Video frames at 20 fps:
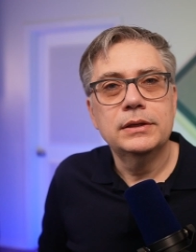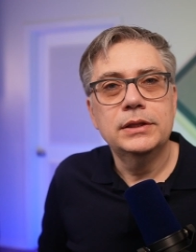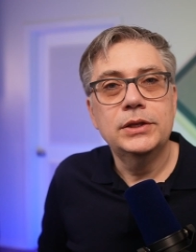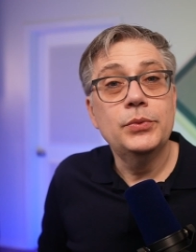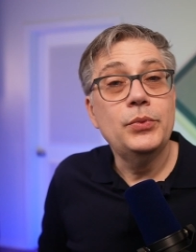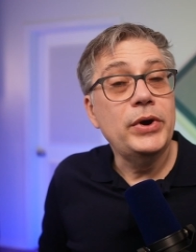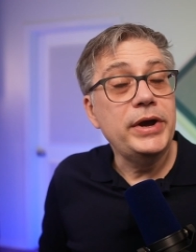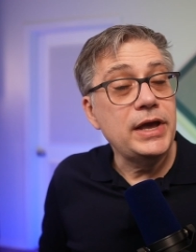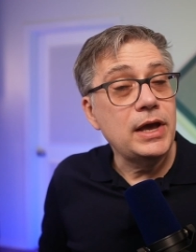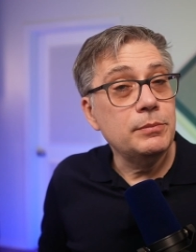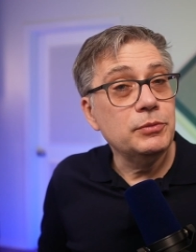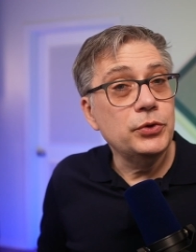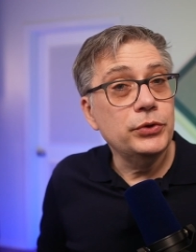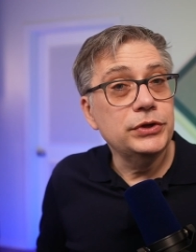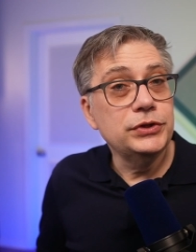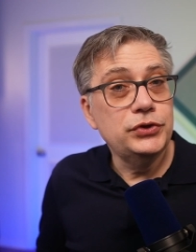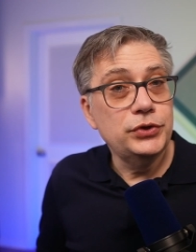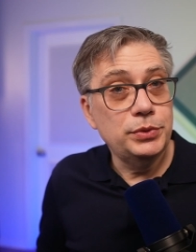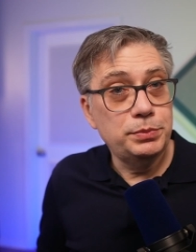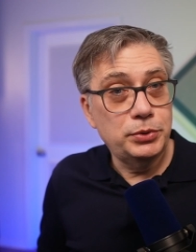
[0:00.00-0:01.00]
The way I'm
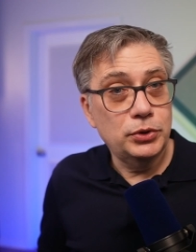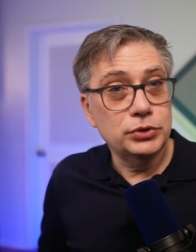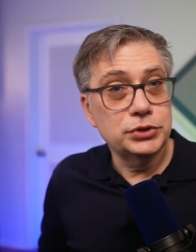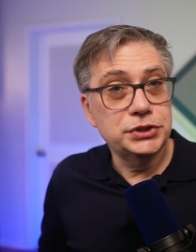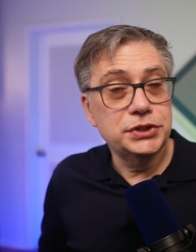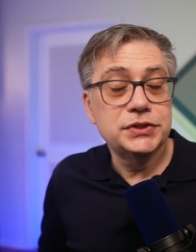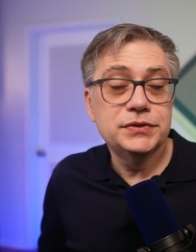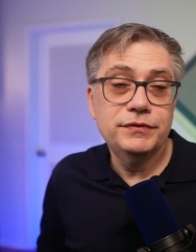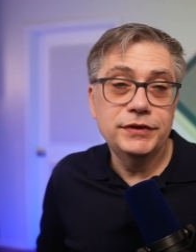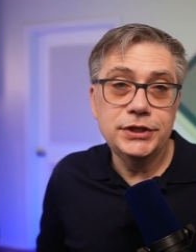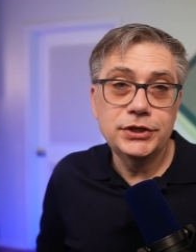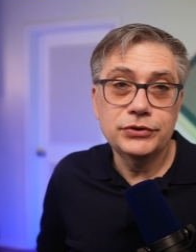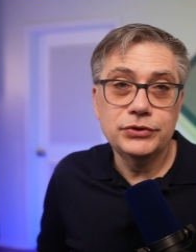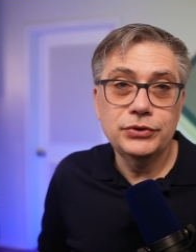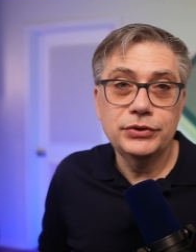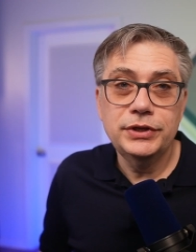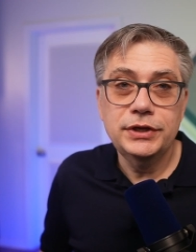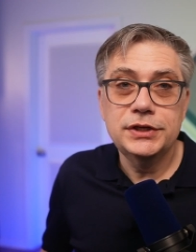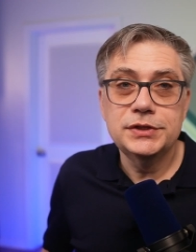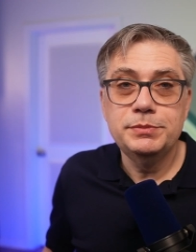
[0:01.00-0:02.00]
going to approach this video
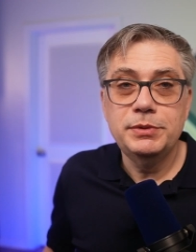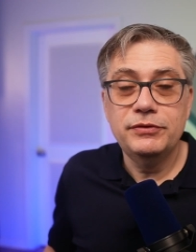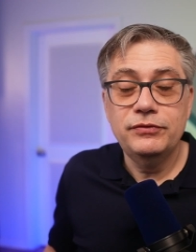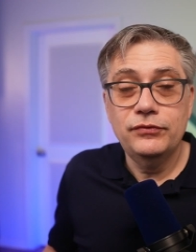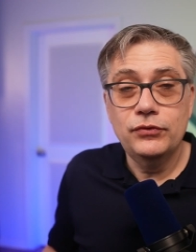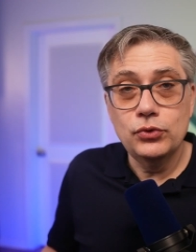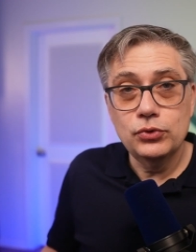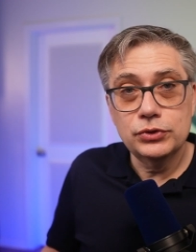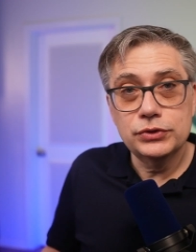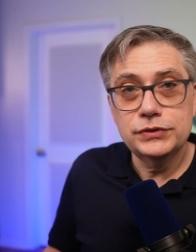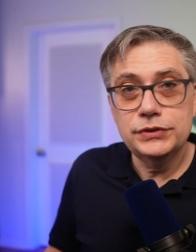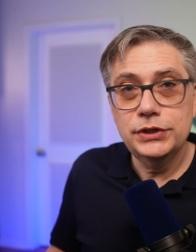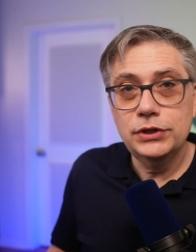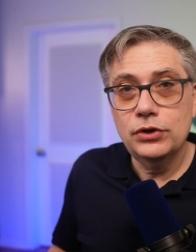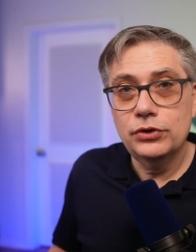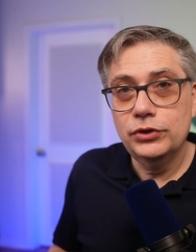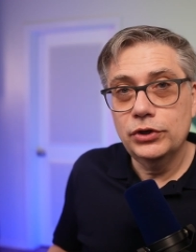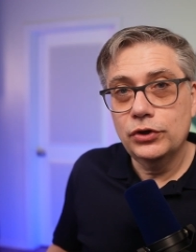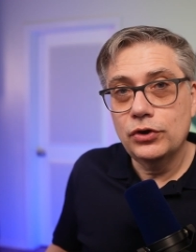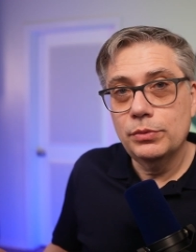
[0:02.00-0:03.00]
today is by focusing
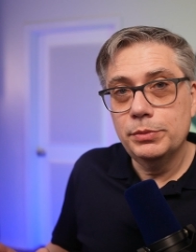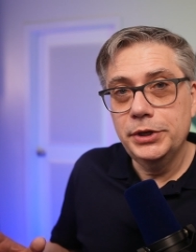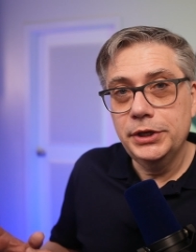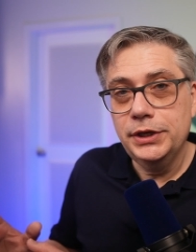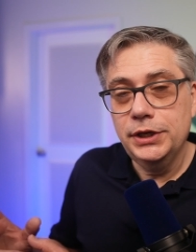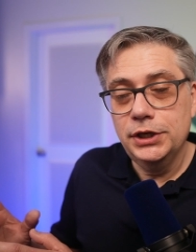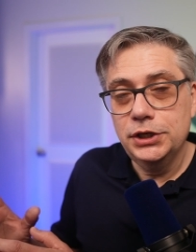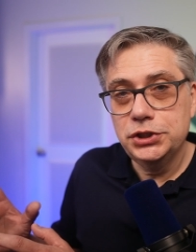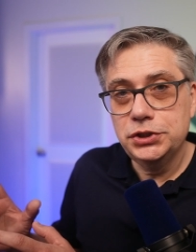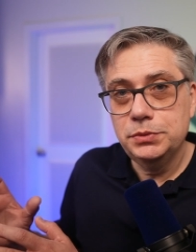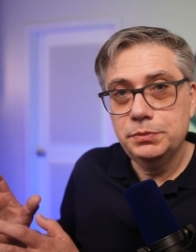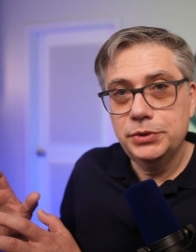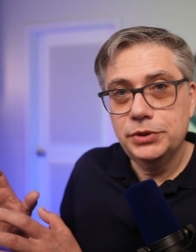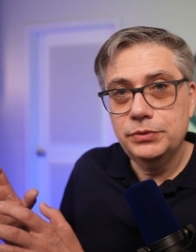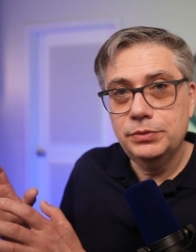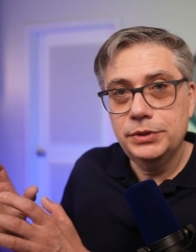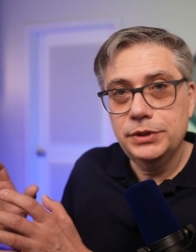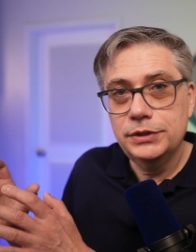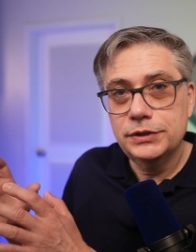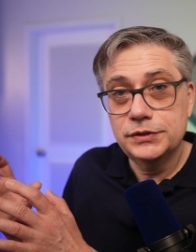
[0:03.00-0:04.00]
on the communication
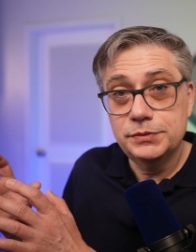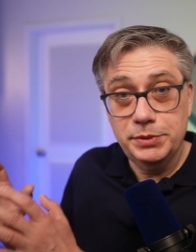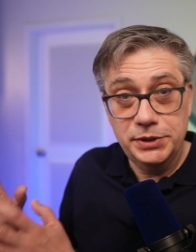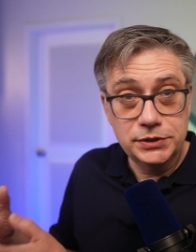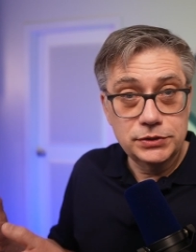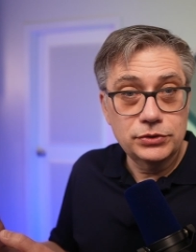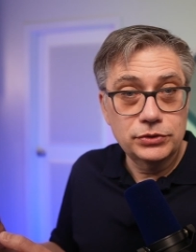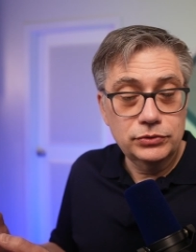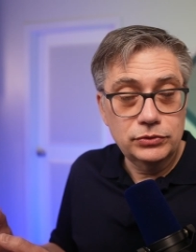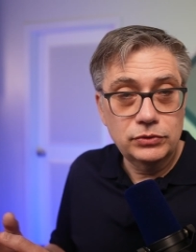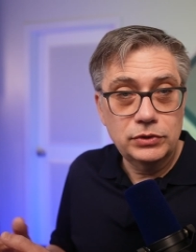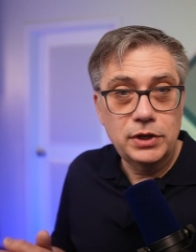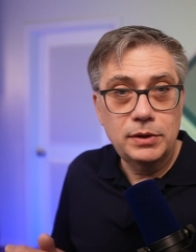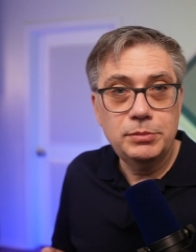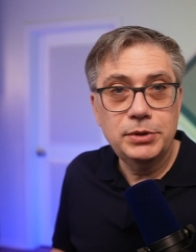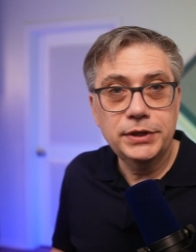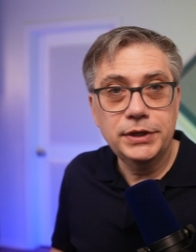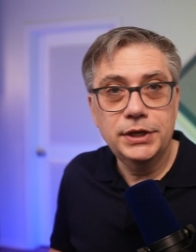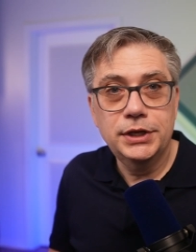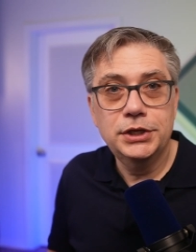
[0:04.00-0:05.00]
between the Space Controller
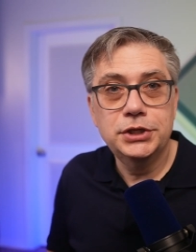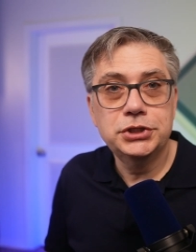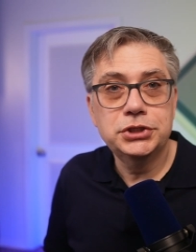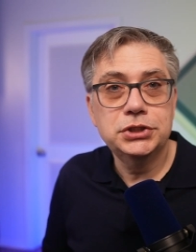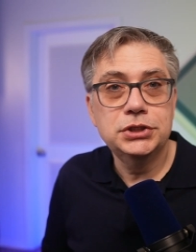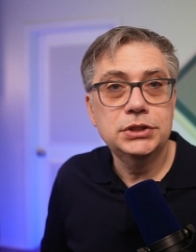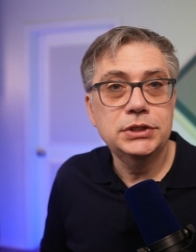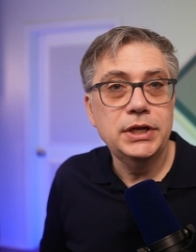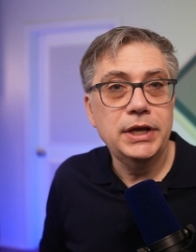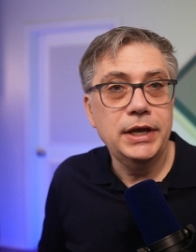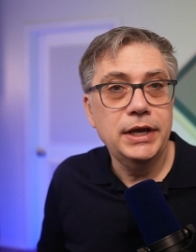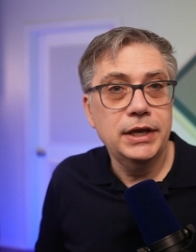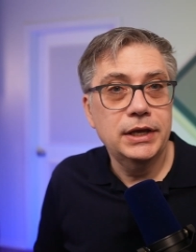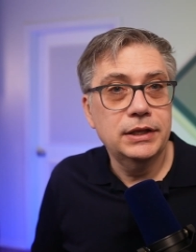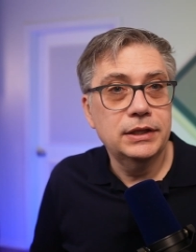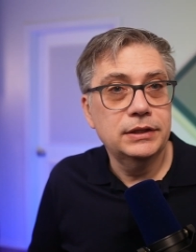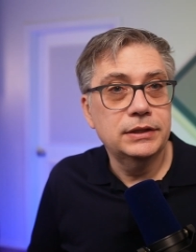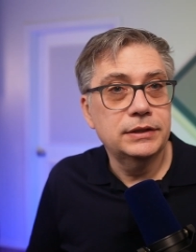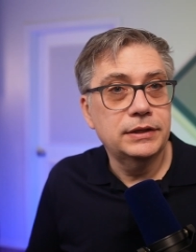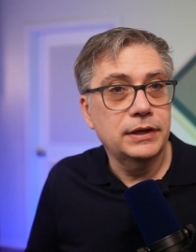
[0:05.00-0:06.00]
application
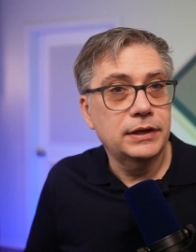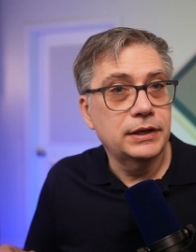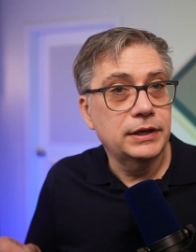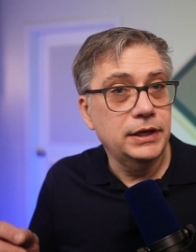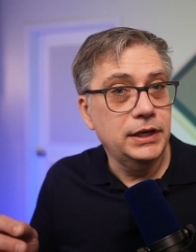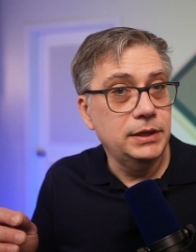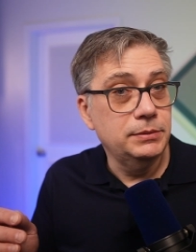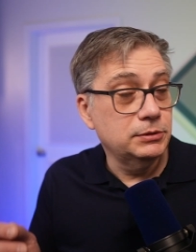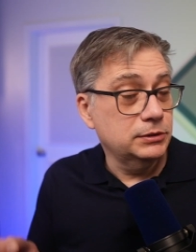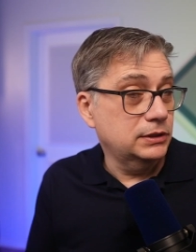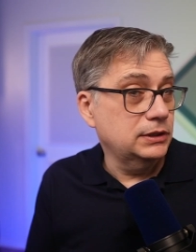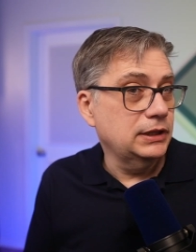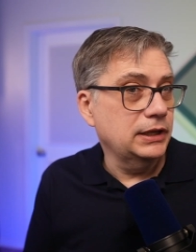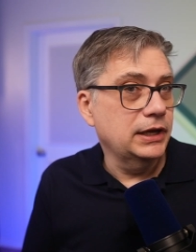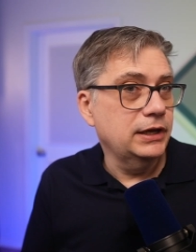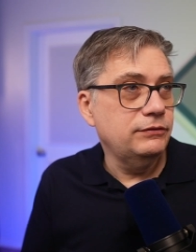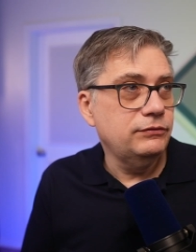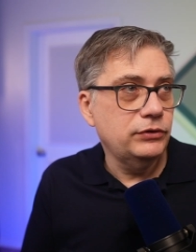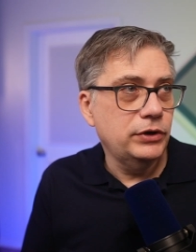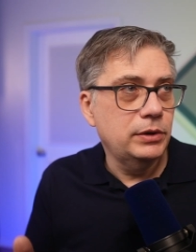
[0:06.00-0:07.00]
and uh, Ableton
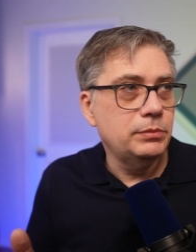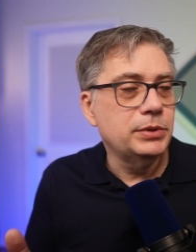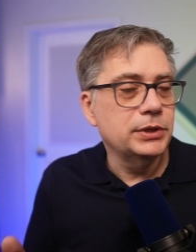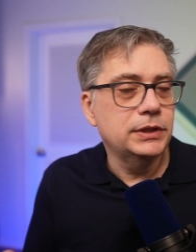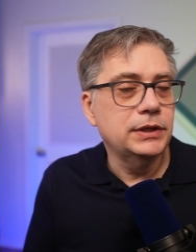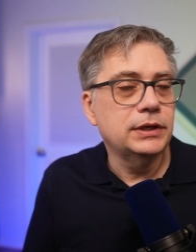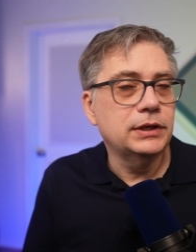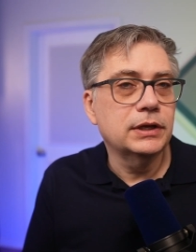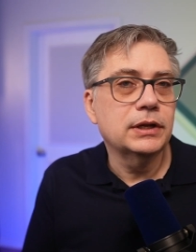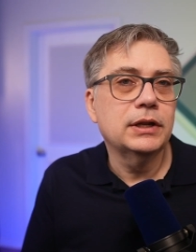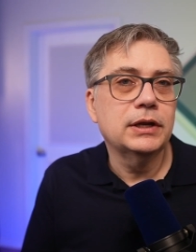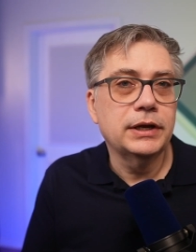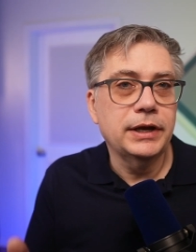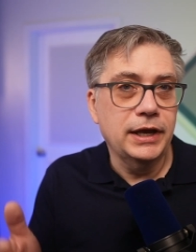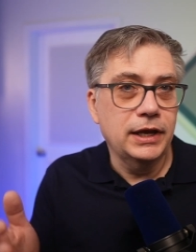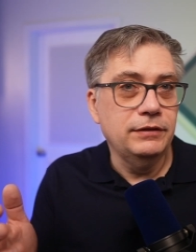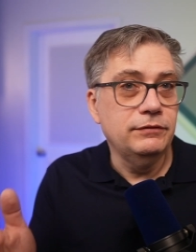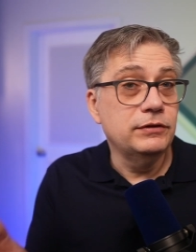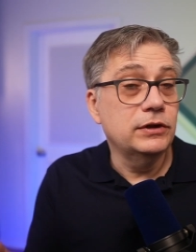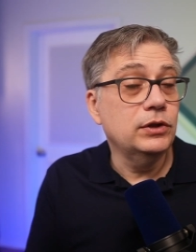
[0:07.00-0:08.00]
Live, or in particular
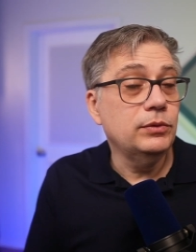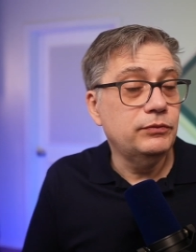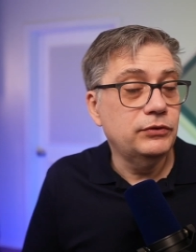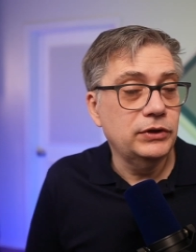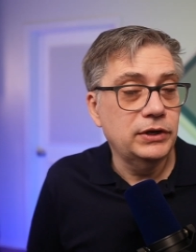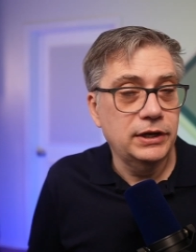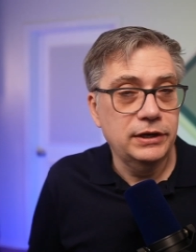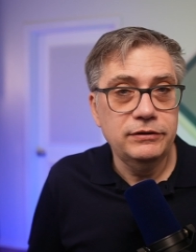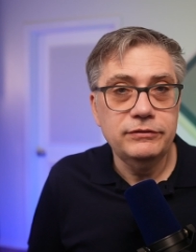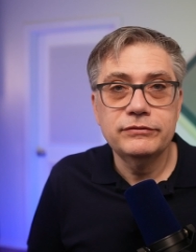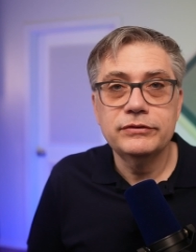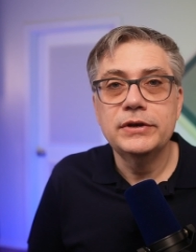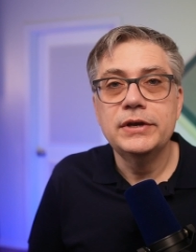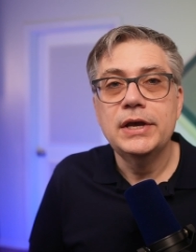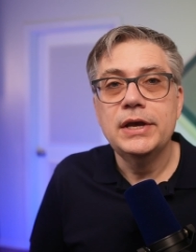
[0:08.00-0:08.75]
Envelop for Live.